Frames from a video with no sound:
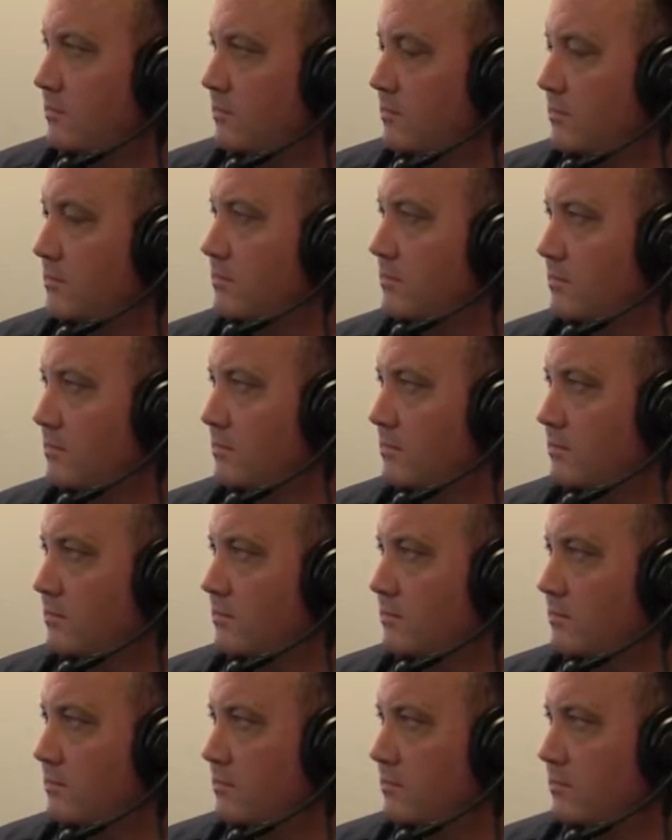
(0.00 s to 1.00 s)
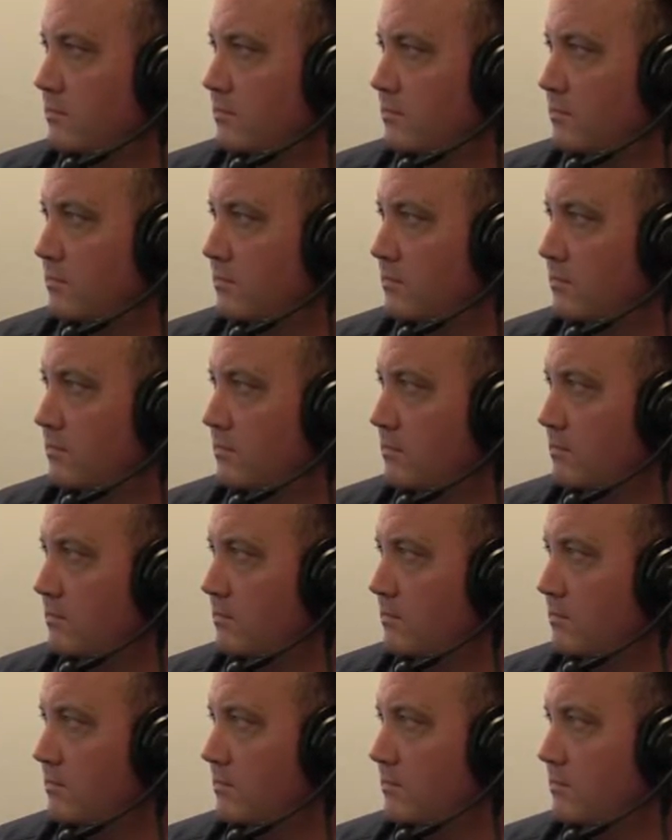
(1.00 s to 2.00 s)

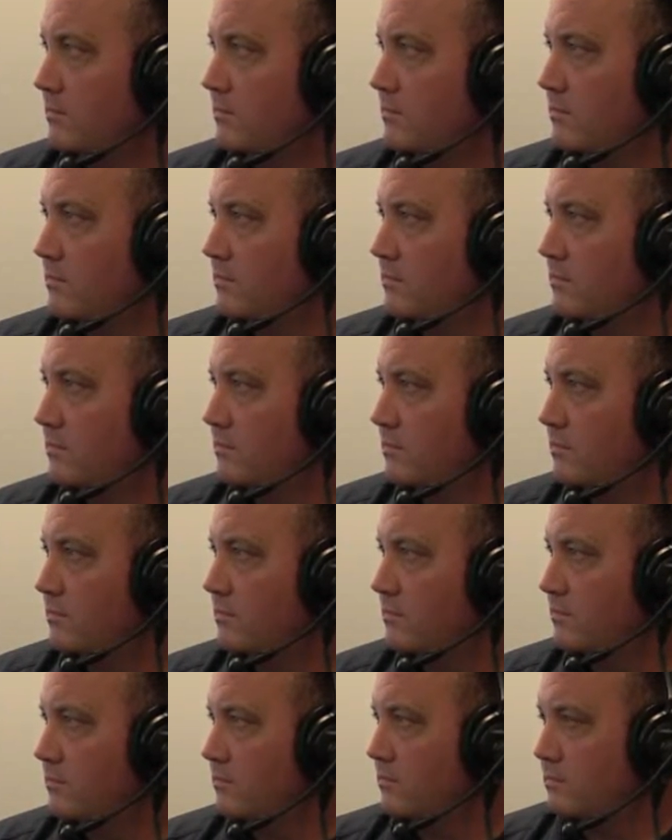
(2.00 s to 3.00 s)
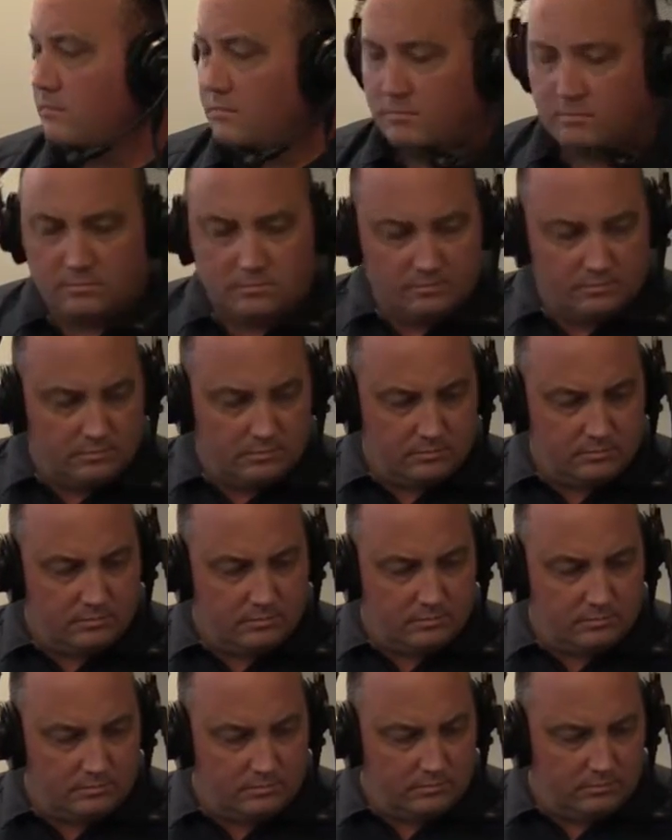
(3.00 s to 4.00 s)

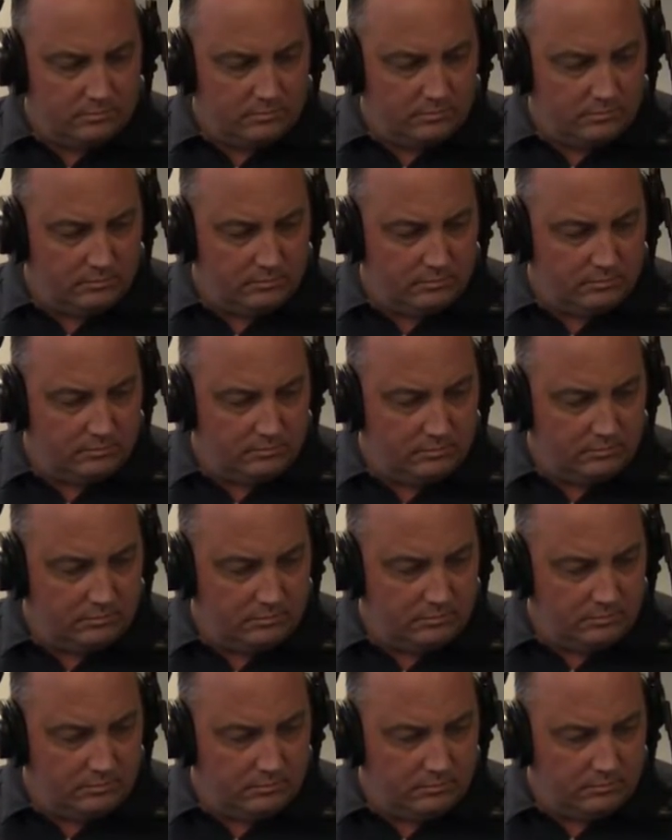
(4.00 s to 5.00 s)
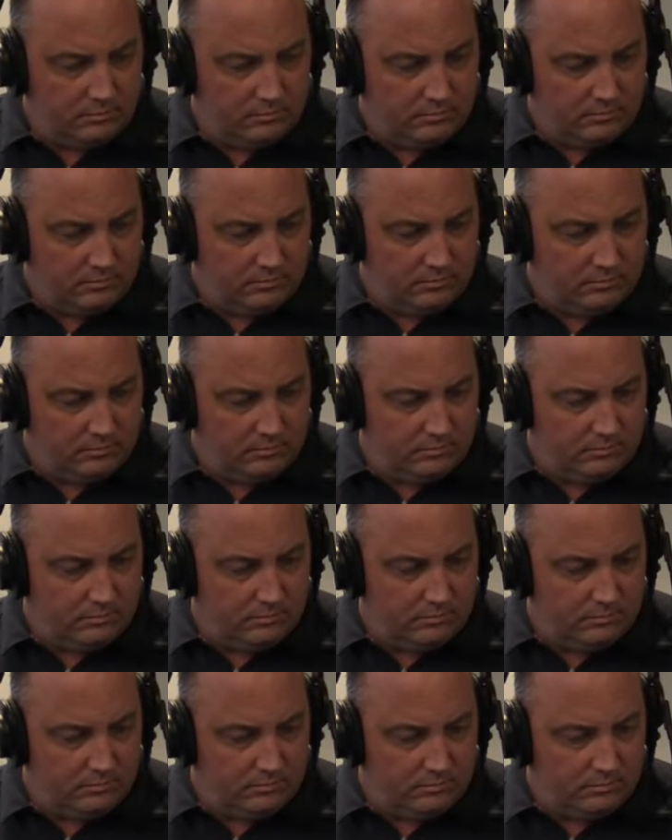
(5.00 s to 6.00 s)

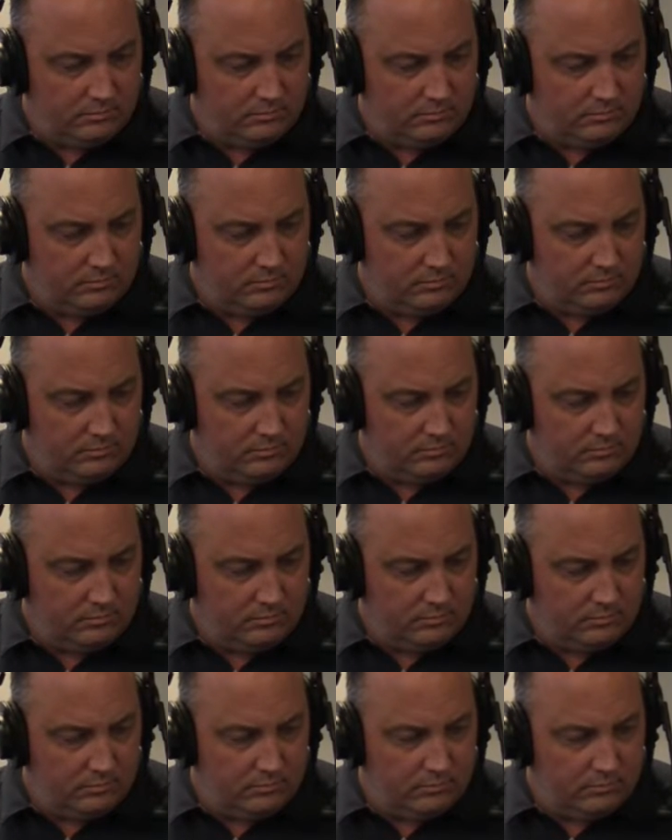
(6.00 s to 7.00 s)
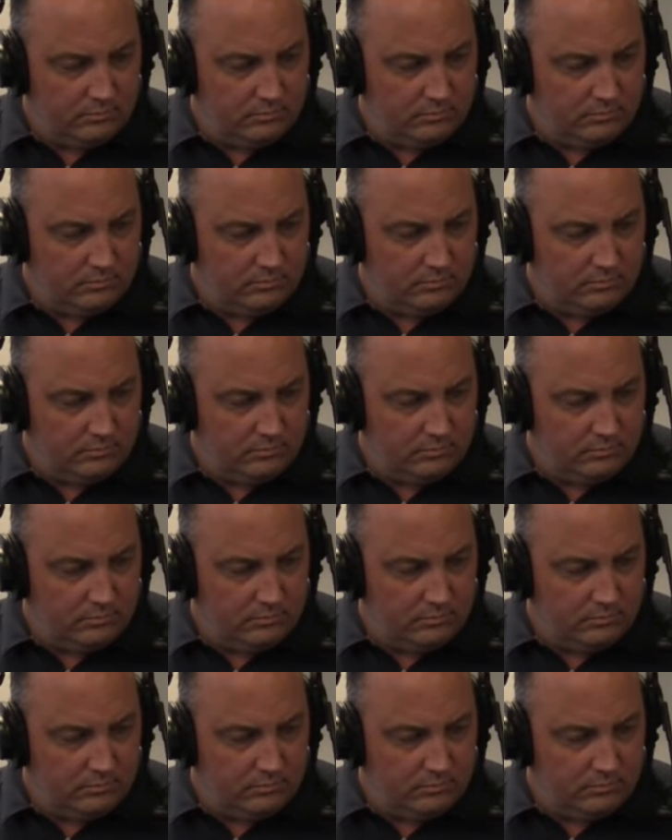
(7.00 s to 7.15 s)
This person isn't speaking.